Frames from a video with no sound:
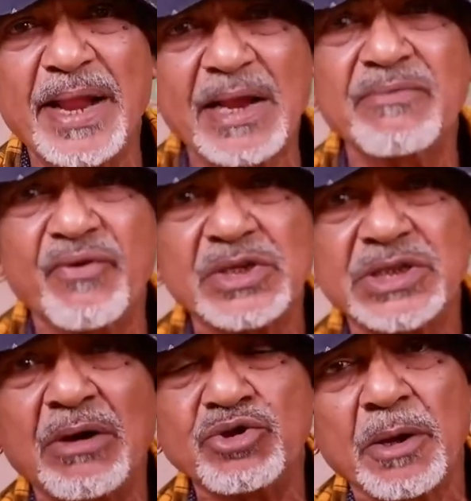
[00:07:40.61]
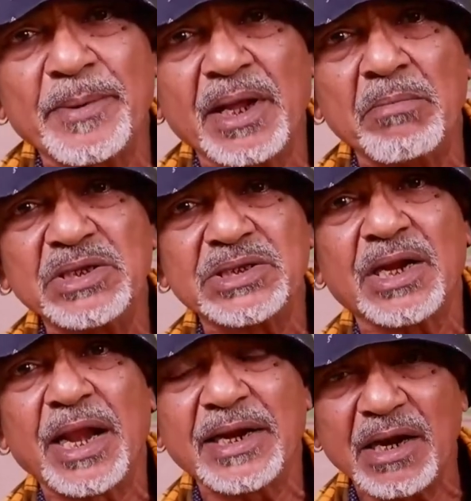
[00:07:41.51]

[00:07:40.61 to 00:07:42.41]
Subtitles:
Brackenfell, South Africa, Mr.